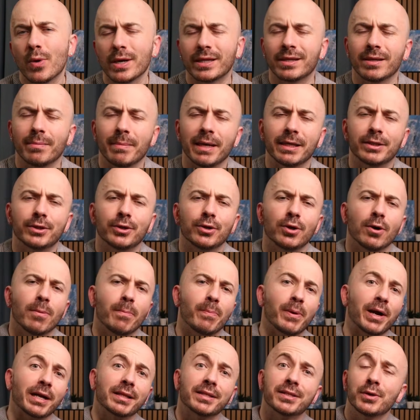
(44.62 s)
with a metronome,
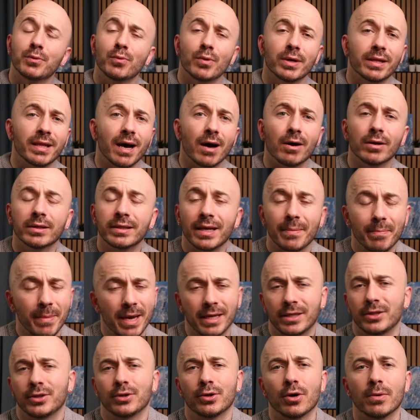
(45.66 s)
practicing without
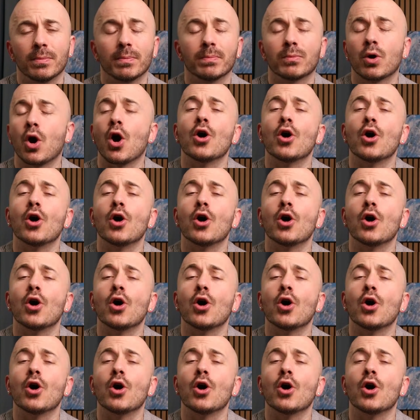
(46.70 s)
metronome,